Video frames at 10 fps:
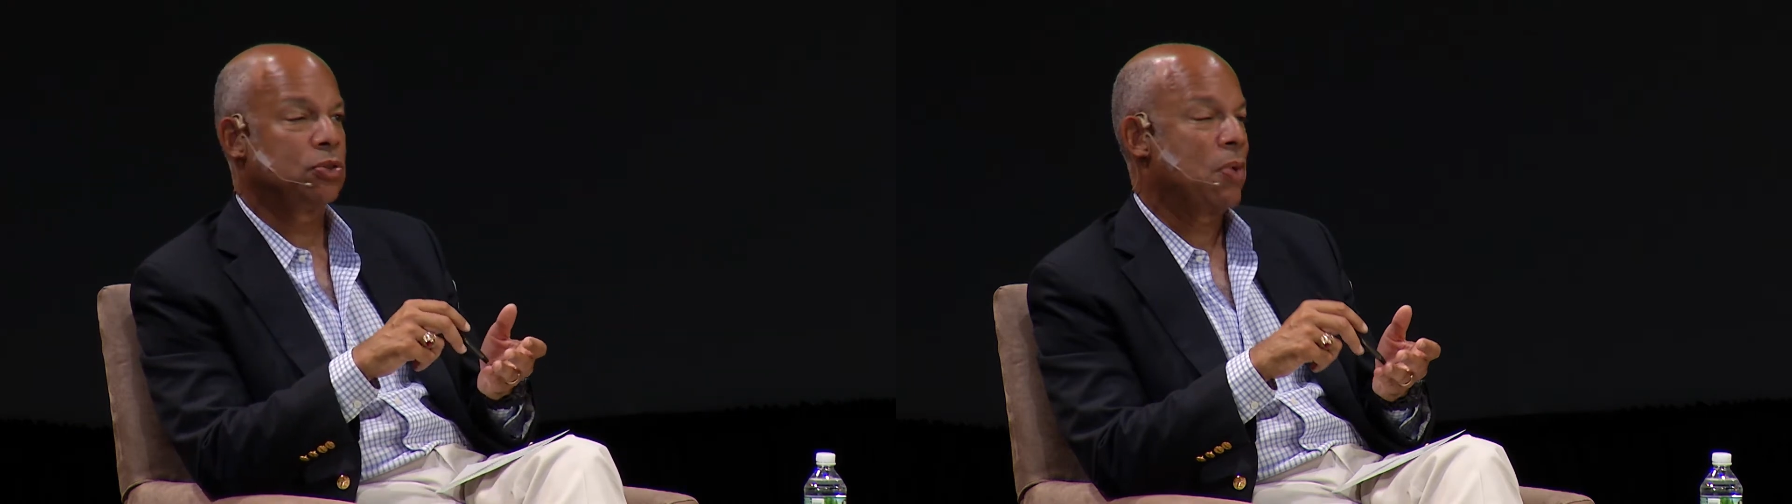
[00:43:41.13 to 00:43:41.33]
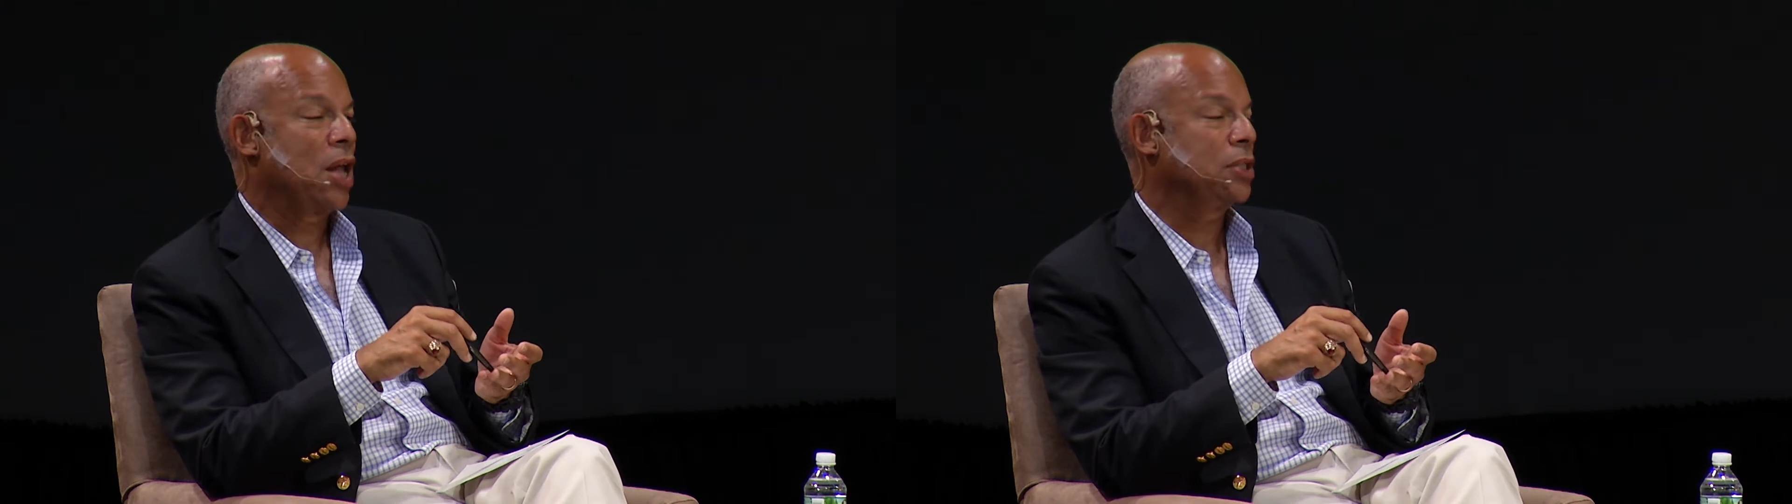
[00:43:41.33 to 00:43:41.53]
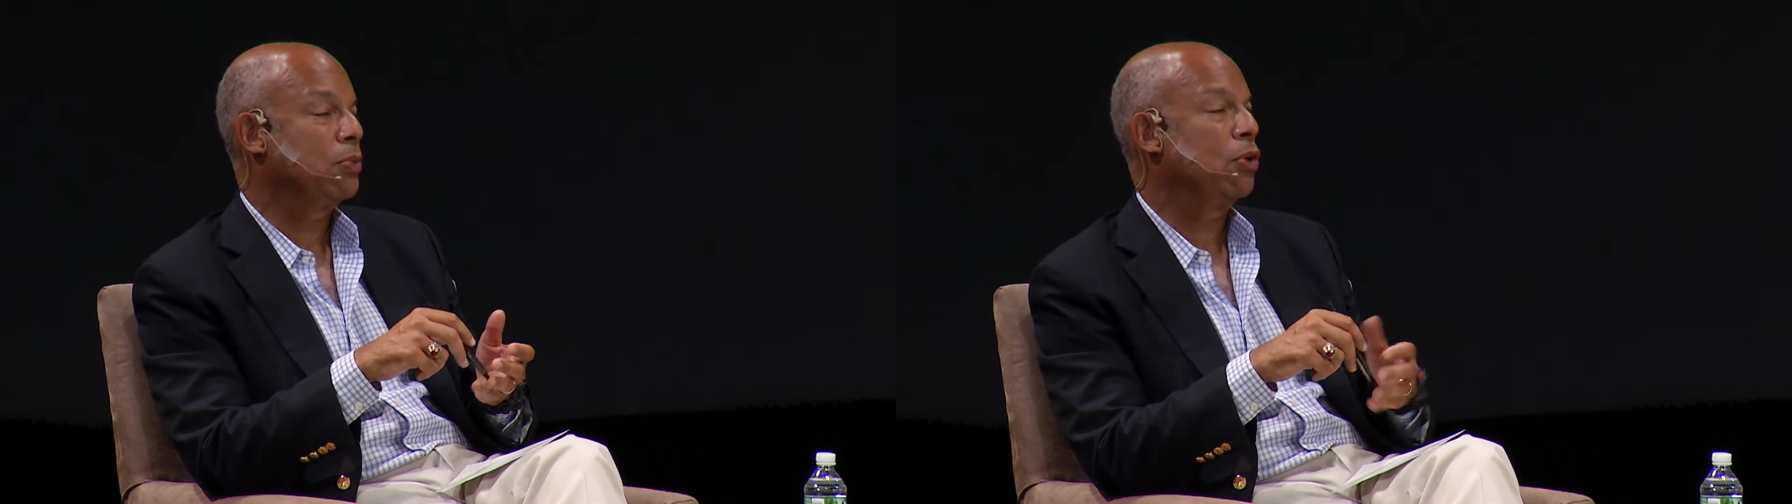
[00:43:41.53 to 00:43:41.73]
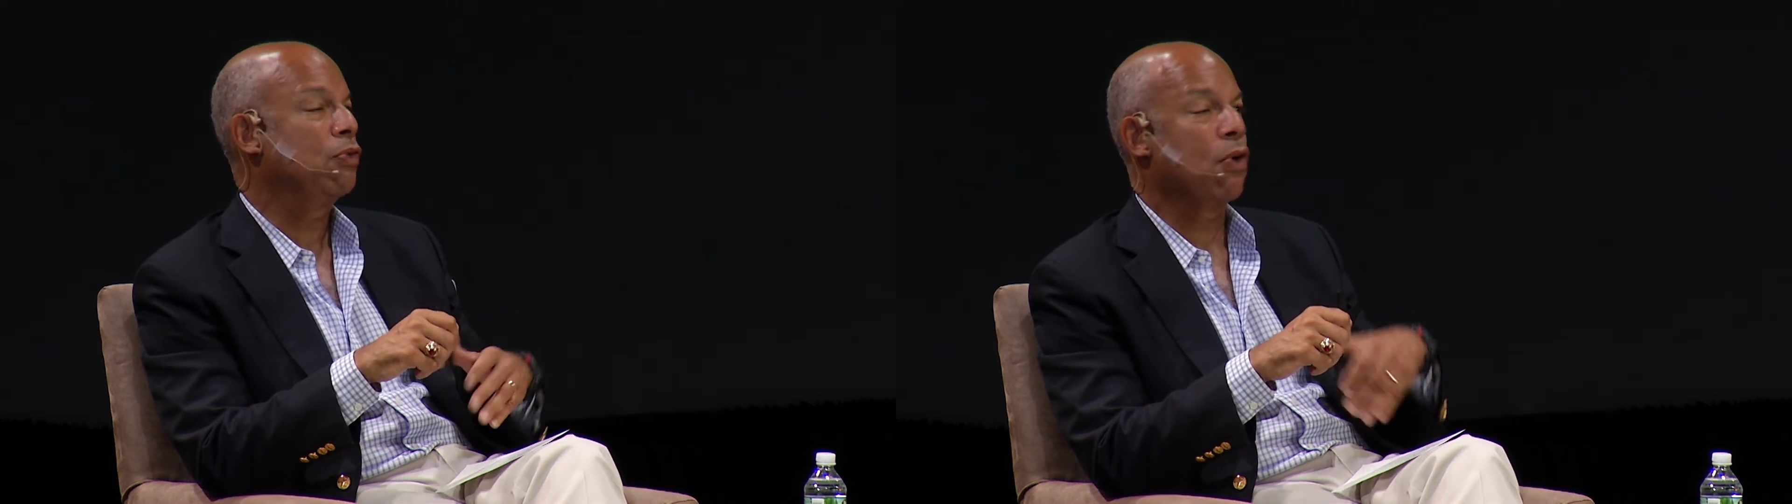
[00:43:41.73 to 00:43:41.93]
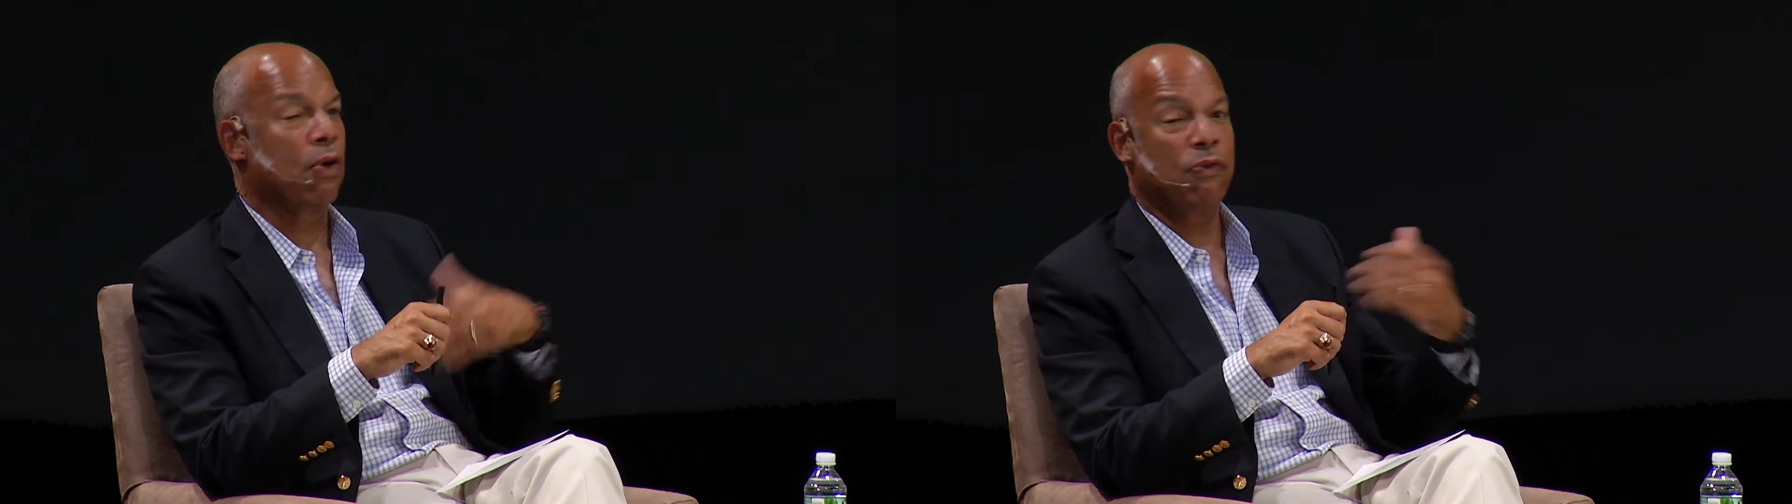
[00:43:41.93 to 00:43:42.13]
responsible
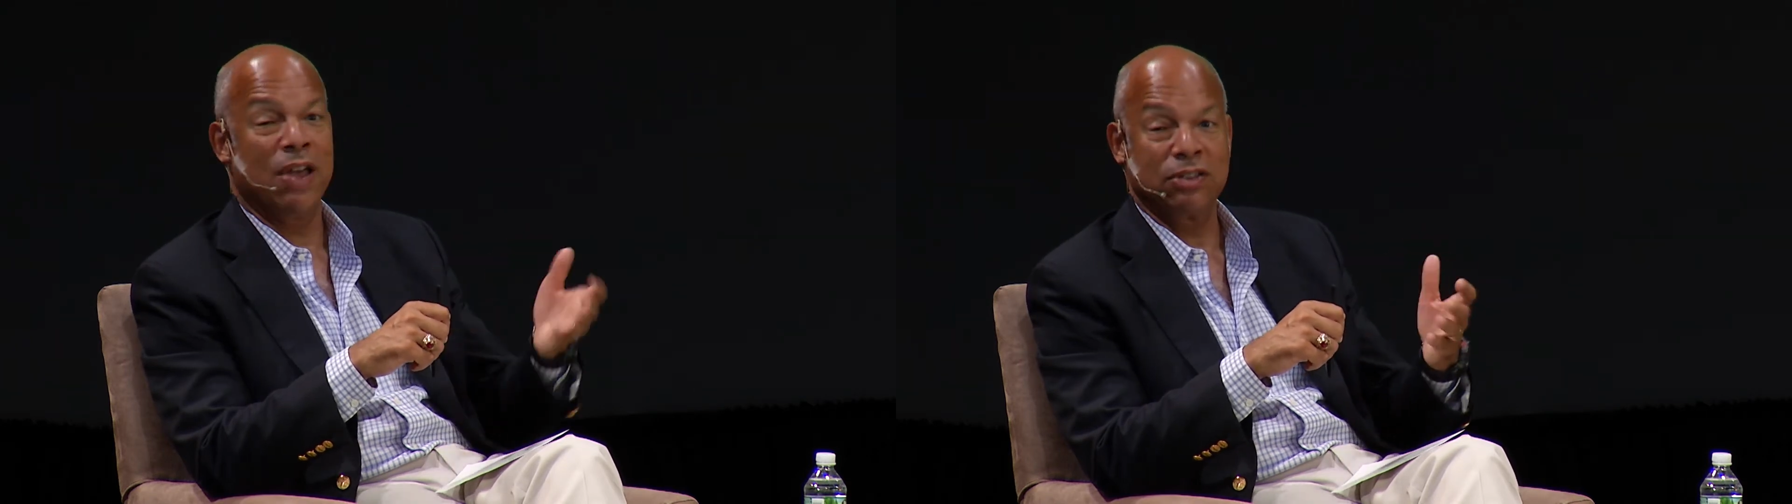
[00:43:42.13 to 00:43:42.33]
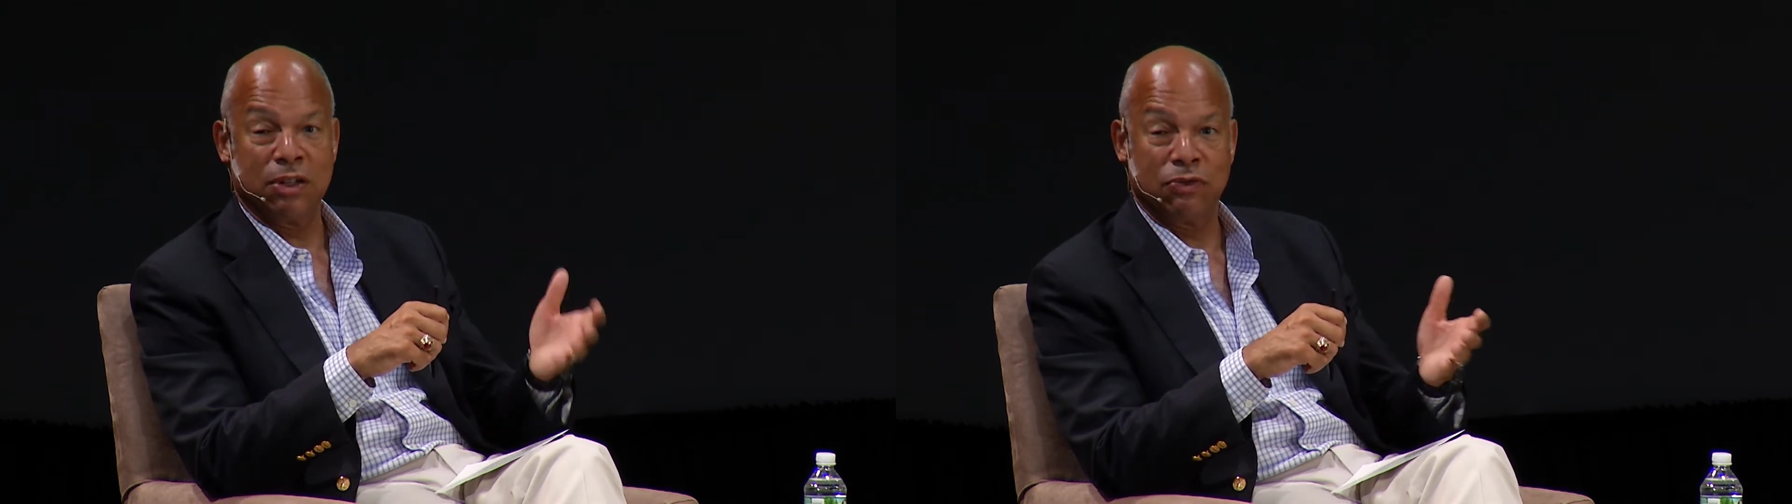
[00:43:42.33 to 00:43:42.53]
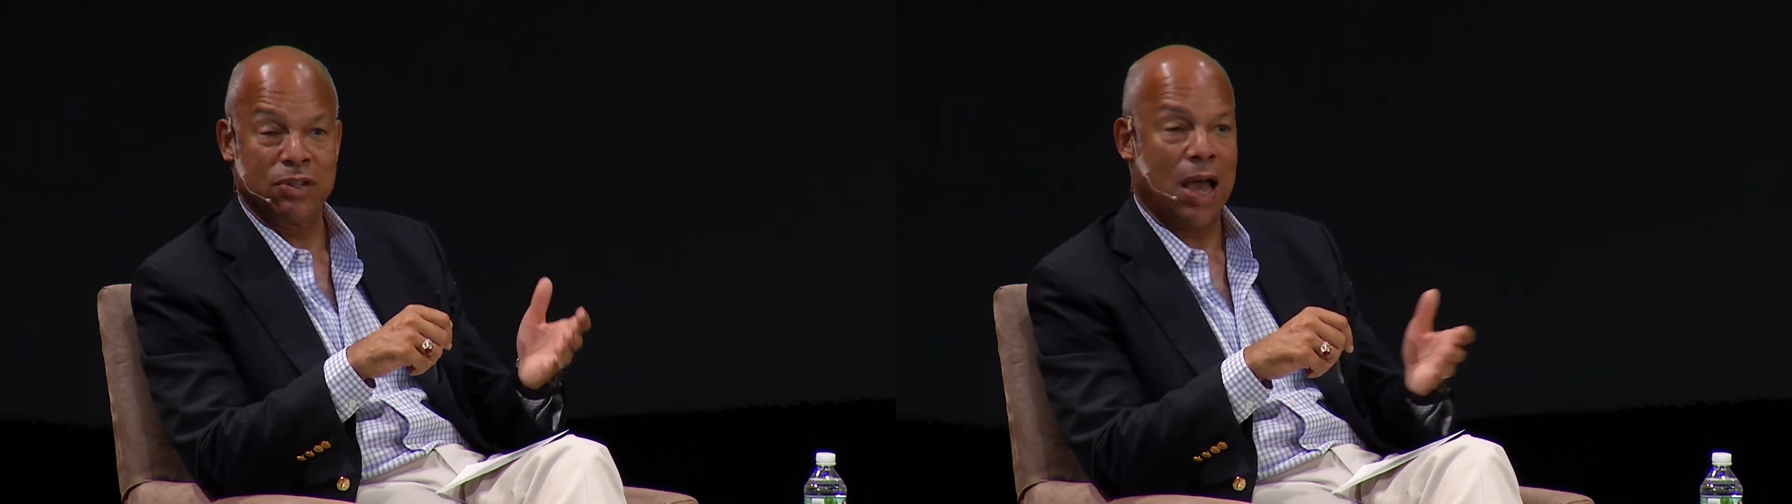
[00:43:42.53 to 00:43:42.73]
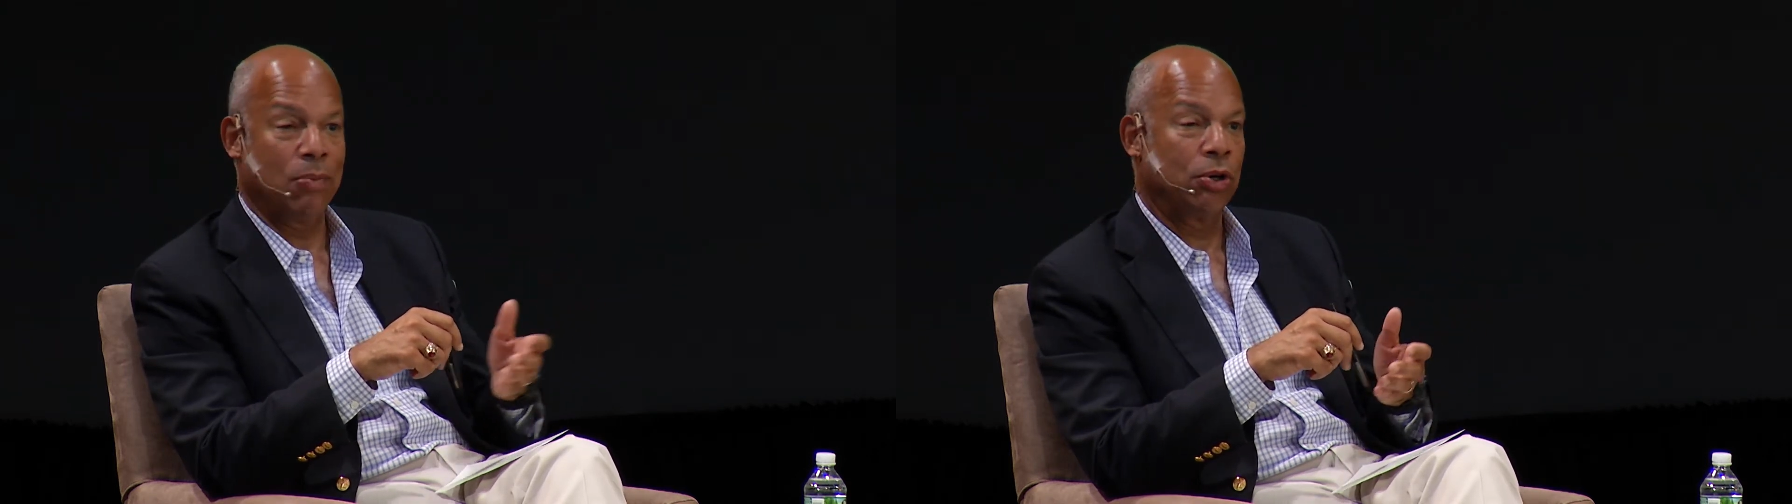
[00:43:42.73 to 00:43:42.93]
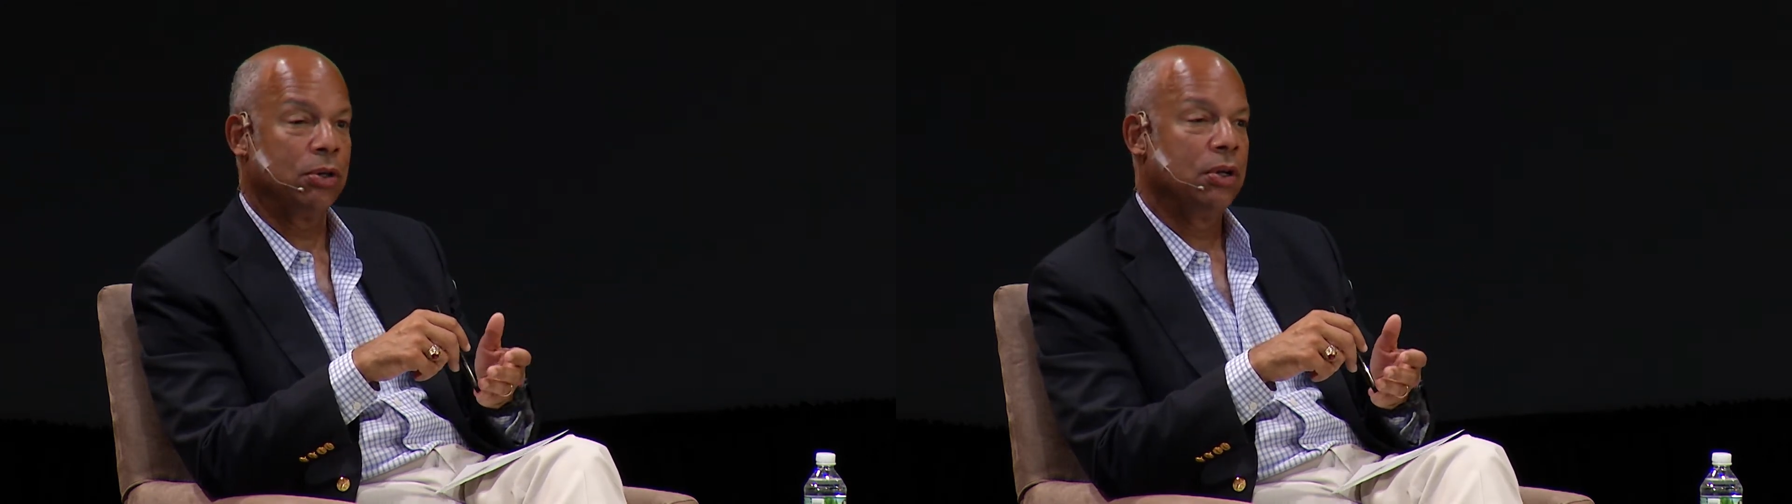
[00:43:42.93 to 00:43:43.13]
for offensive
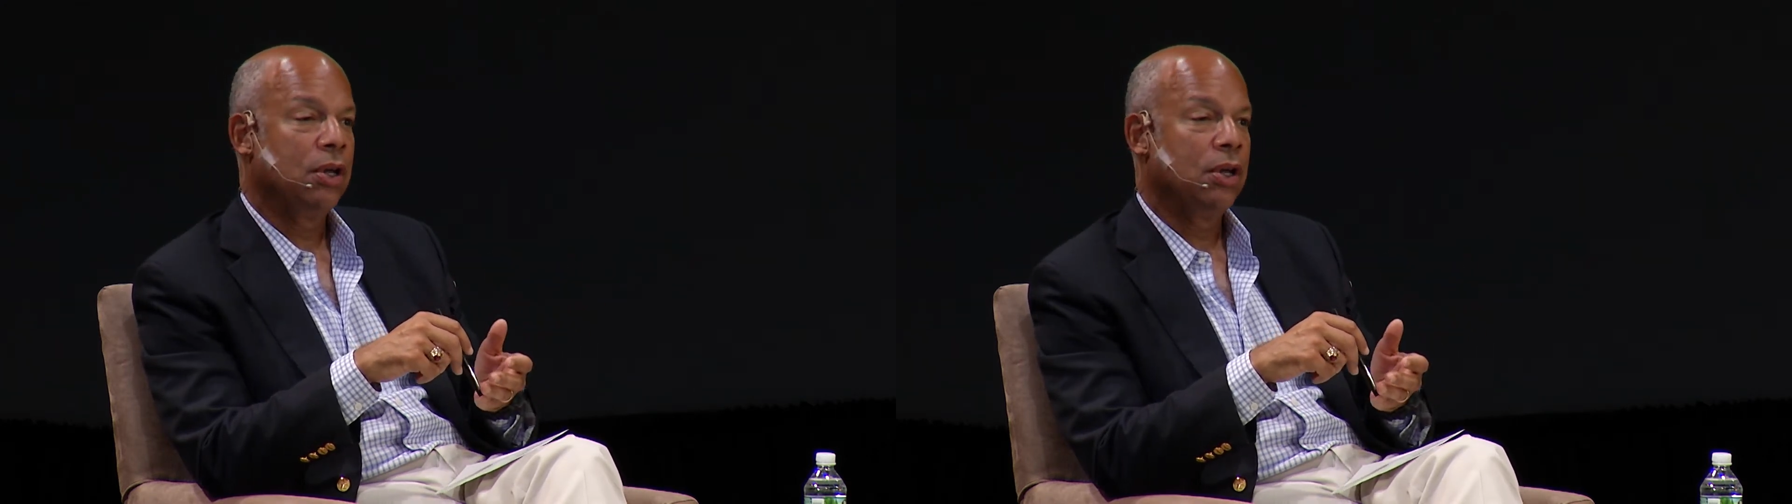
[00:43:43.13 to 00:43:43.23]
cyber